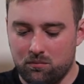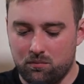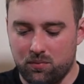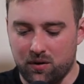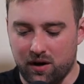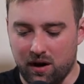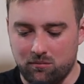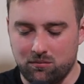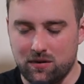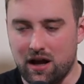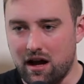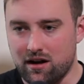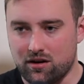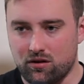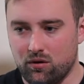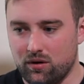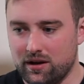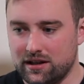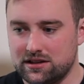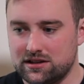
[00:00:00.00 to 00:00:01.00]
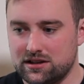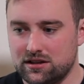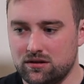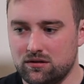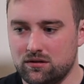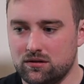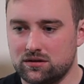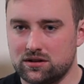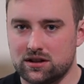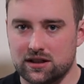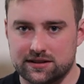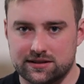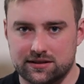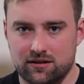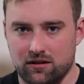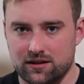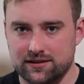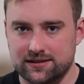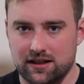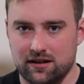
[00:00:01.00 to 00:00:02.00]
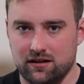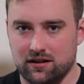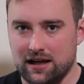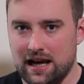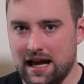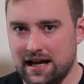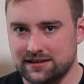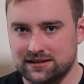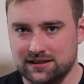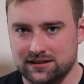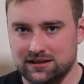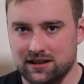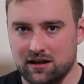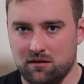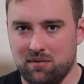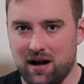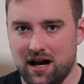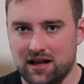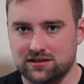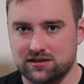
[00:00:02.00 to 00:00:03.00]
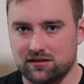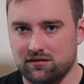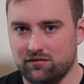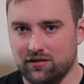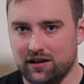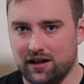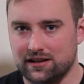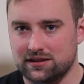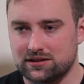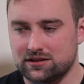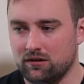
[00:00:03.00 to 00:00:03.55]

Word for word: but I'm not going to discuss it unless it's in a positive light.